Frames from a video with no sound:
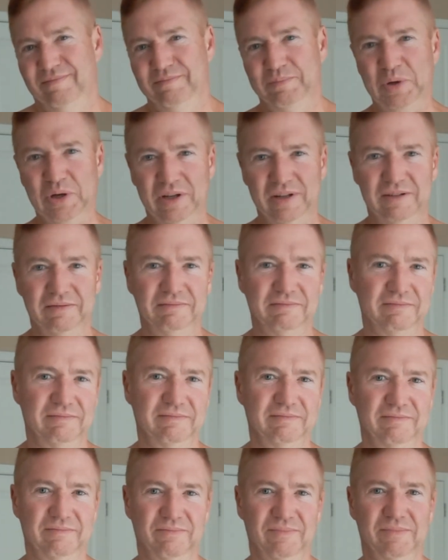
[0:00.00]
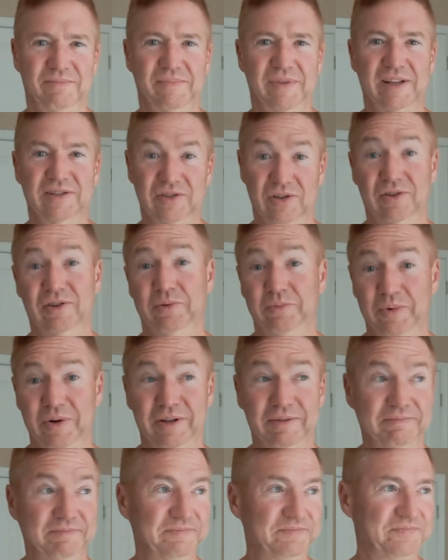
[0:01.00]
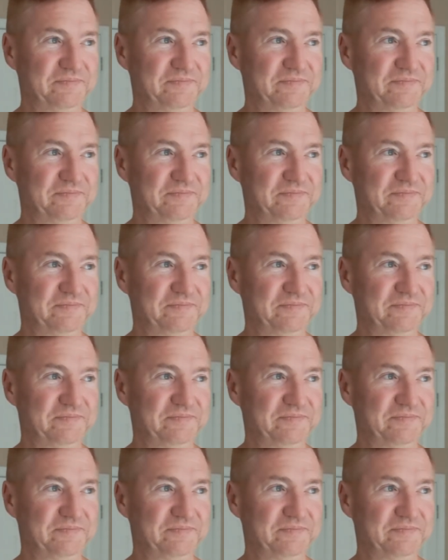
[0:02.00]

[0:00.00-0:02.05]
But it's a good one.